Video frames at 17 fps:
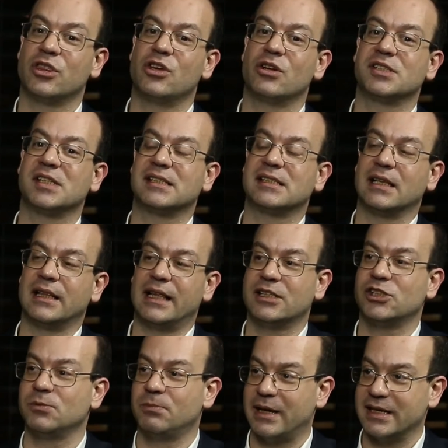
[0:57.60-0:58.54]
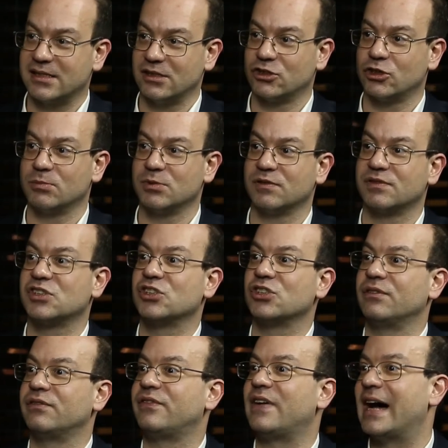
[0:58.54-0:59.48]
there's a selection bias in terms of
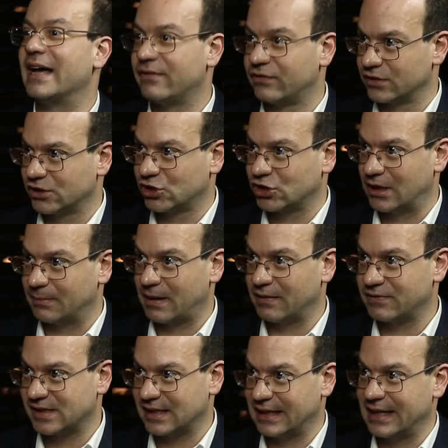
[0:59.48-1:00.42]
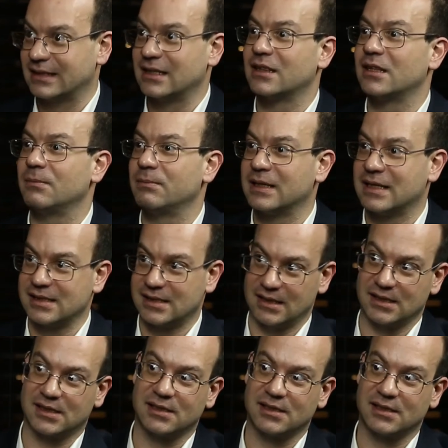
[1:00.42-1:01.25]
survivorship. I've selected them because they